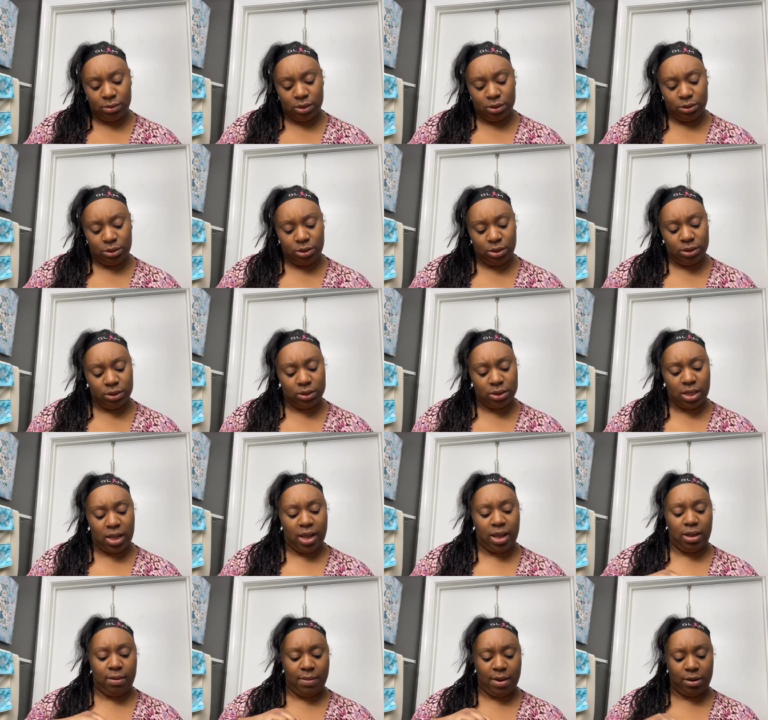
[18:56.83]
just
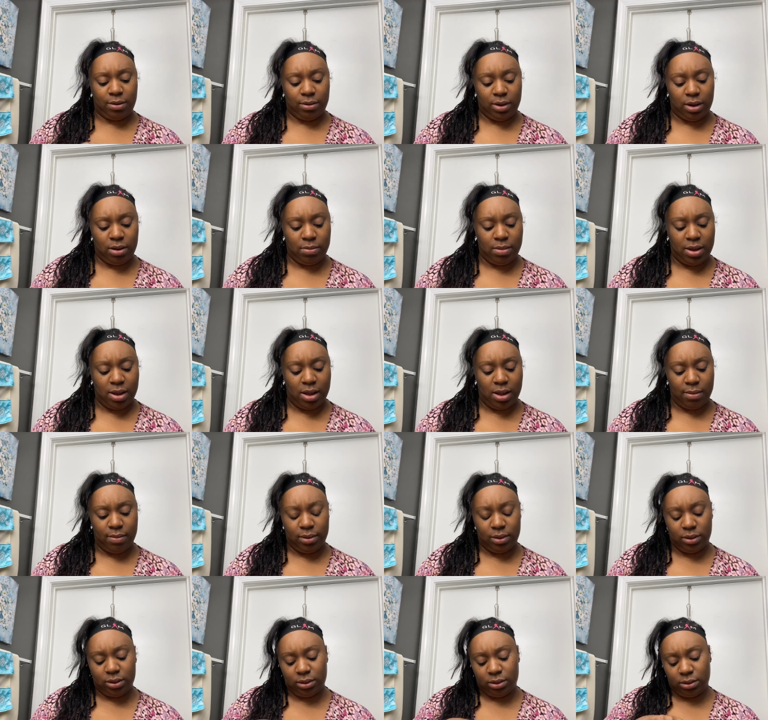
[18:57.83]
like in my creator bag
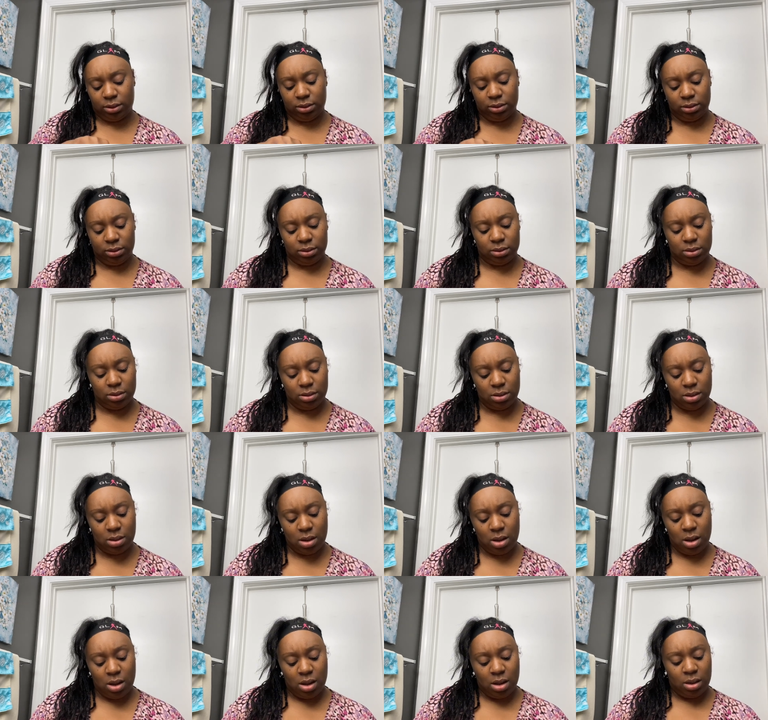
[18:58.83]
because
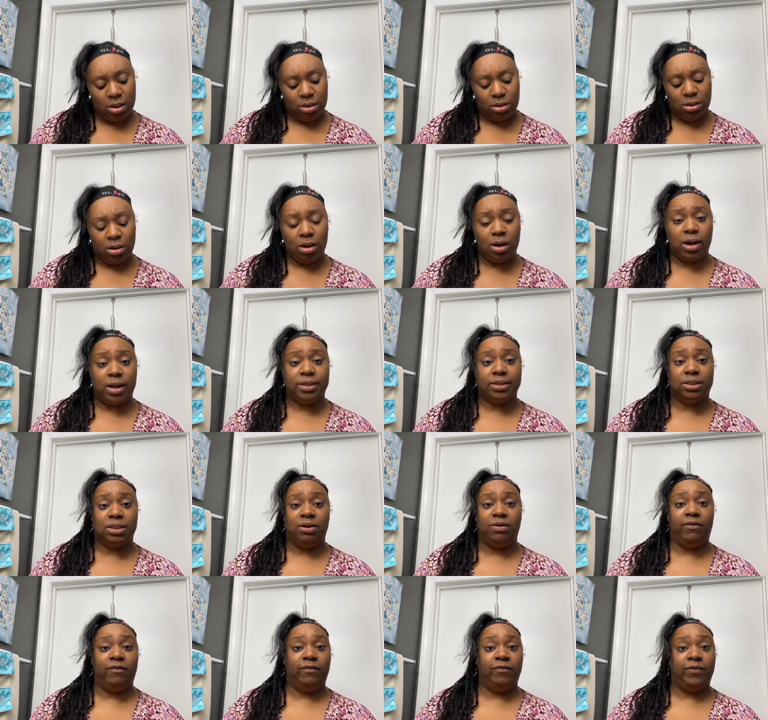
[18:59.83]
your girl gotta stay
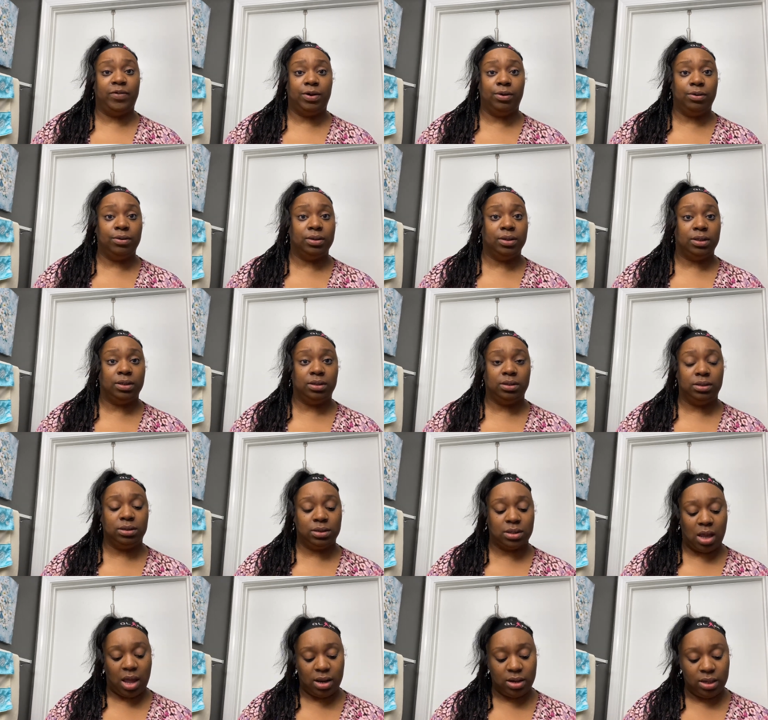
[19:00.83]

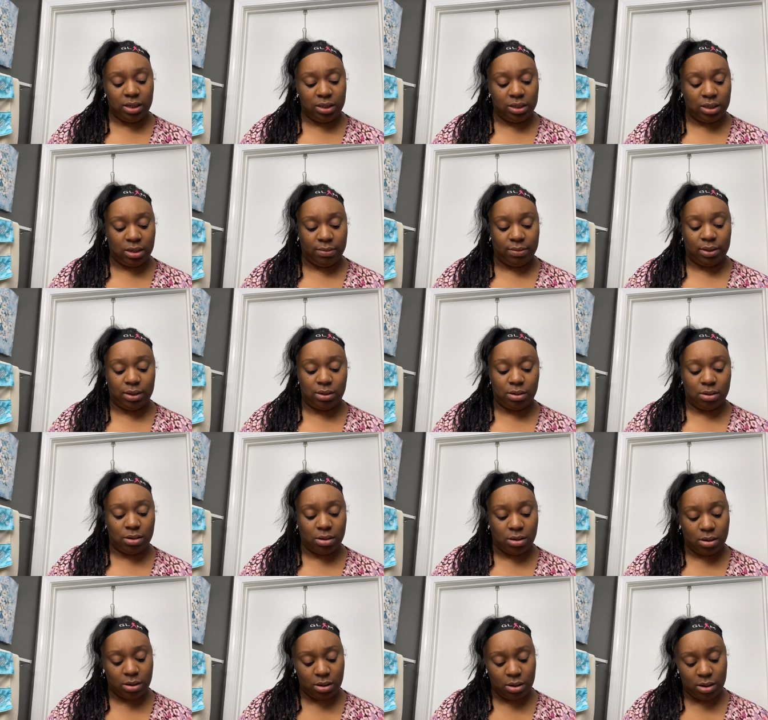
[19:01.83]
focused. I need to get me a
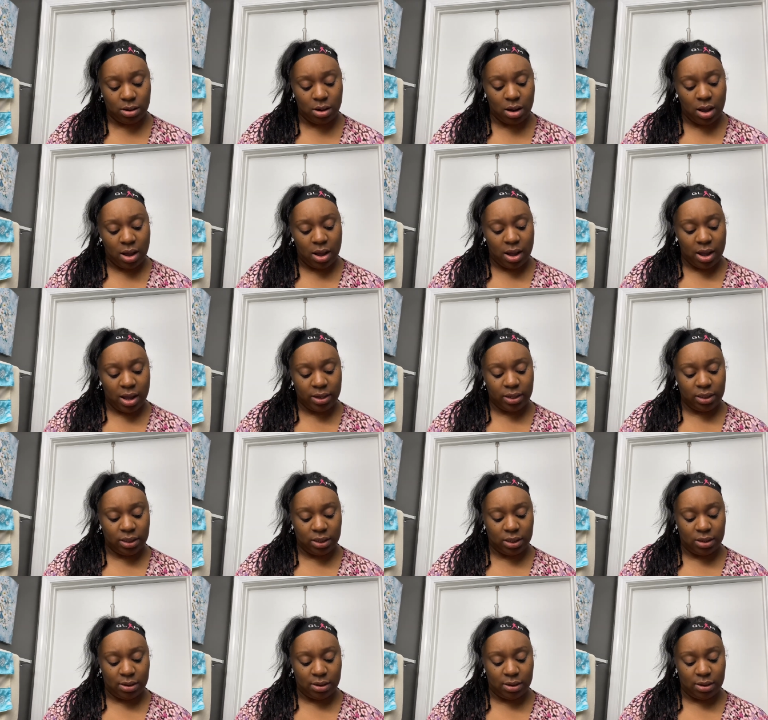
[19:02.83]
car. I need to